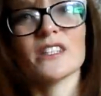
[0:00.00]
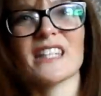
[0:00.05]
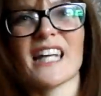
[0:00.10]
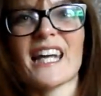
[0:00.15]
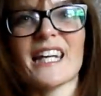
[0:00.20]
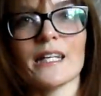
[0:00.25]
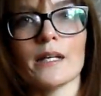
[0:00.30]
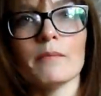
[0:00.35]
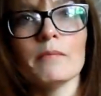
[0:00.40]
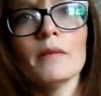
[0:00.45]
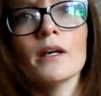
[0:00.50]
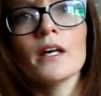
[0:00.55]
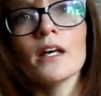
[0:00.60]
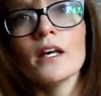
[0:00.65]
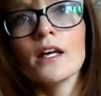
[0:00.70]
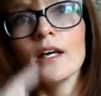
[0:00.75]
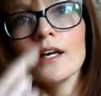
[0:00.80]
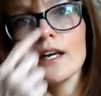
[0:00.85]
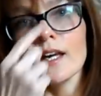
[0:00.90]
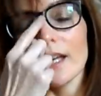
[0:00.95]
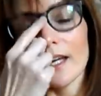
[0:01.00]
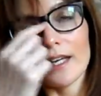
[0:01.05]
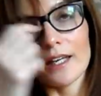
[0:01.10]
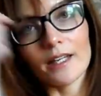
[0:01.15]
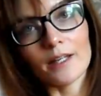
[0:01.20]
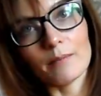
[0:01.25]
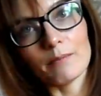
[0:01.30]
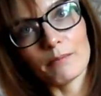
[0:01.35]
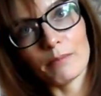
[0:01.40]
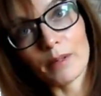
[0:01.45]
to denim,
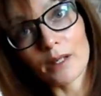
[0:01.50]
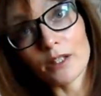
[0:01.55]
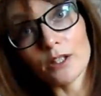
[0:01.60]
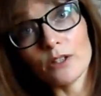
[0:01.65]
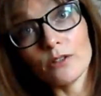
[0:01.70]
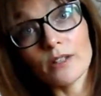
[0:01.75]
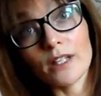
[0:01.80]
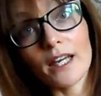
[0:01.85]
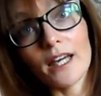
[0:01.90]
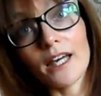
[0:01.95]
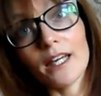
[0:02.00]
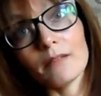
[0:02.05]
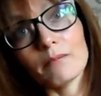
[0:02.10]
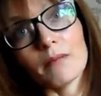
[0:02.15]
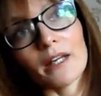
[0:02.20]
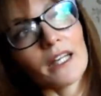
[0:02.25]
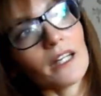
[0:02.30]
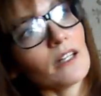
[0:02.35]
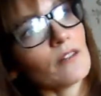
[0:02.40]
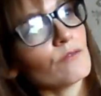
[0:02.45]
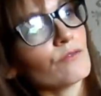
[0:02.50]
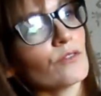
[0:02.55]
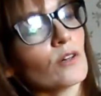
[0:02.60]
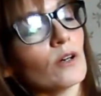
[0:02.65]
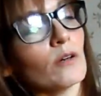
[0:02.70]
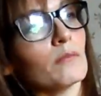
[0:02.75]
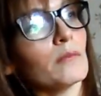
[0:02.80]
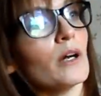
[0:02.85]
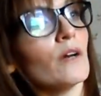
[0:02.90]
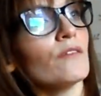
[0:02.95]
but you can make it
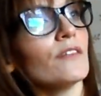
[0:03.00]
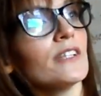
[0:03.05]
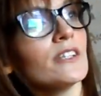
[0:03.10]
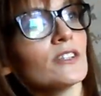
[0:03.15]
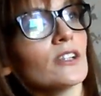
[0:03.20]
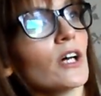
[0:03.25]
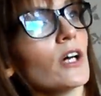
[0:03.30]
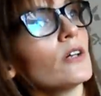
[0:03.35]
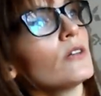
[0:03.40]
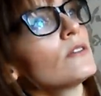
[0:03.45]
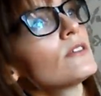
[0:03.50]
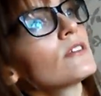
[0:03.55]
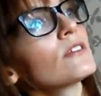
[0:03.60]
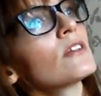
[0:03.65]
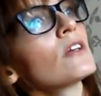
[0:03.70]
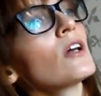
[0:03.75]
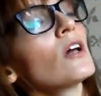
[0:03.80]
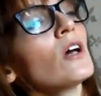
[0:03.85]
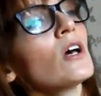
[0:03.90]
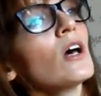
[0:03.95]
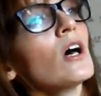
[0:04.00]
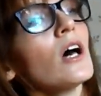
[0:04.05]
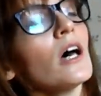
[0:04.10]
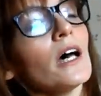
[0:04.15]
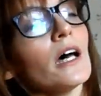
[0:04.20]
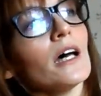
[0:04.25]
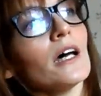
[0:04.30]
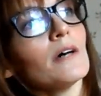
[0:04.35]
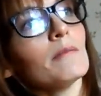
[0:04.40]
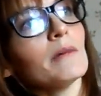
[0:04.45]
from a viscose,
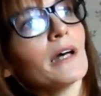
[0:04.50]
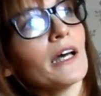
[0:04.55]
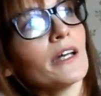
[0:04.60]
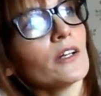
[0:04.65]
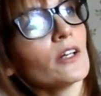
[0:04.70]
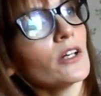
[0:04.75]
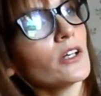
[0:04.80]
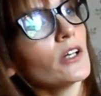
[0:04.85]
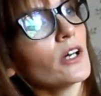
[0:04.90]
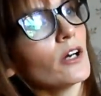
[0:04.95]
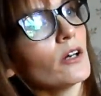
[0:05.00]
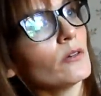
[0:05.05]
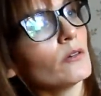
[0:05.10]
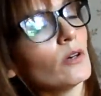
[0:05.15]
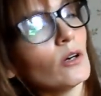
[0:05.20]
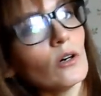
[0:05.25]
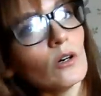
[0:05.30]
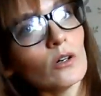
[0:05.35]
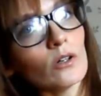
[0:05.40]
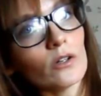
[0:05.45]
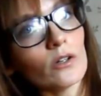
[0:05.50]
and I know